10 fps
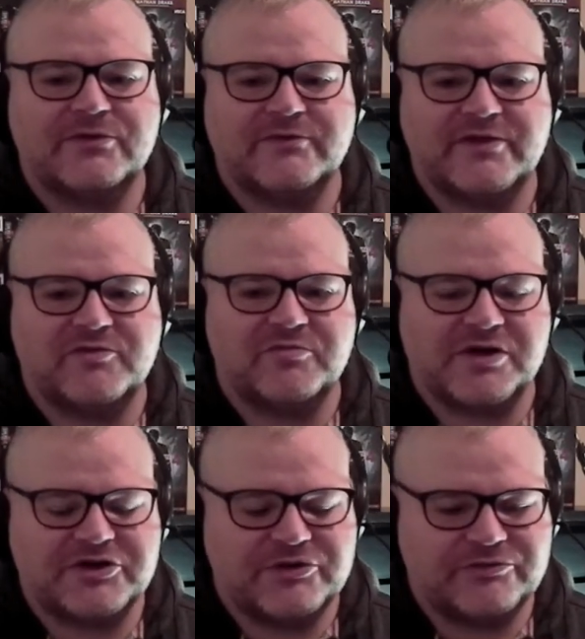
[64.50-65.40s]
for this
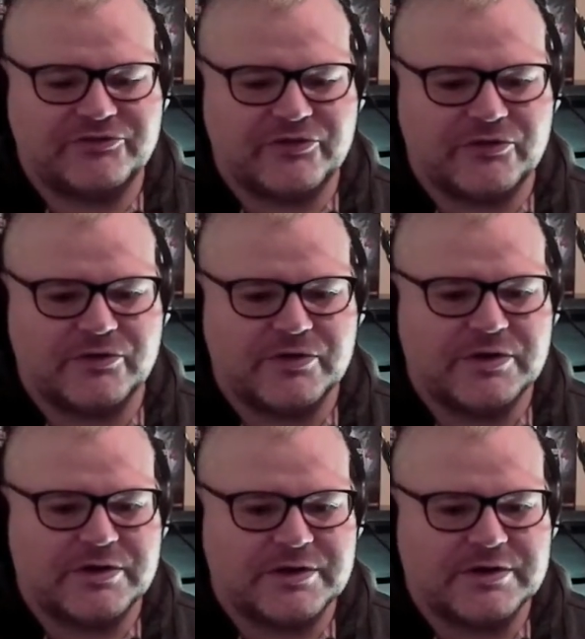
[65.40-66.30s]
brand new show.
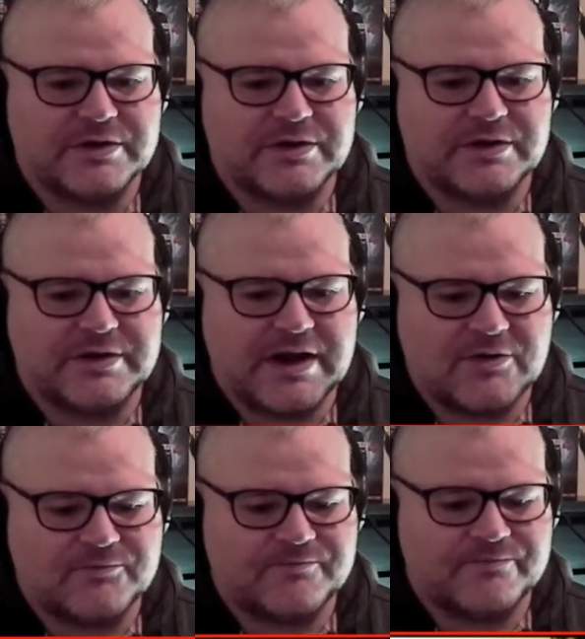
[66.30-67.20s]
Now,